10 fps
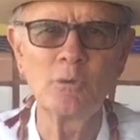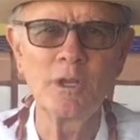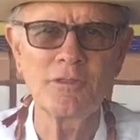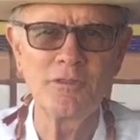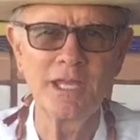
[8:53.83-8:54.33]

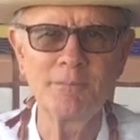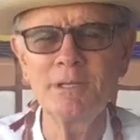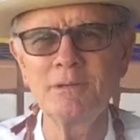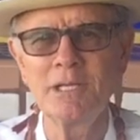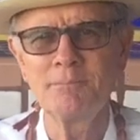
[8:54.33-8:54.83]
with them,
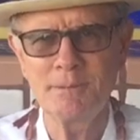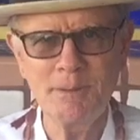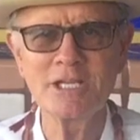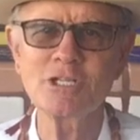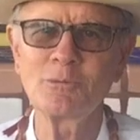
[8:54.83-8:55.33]
and be
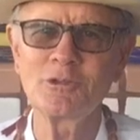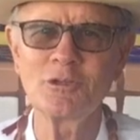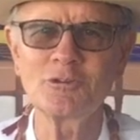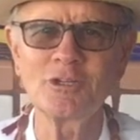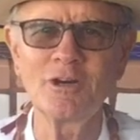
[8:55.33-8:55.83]
patient with
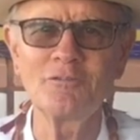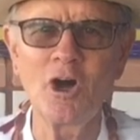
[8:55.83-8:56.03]
yourself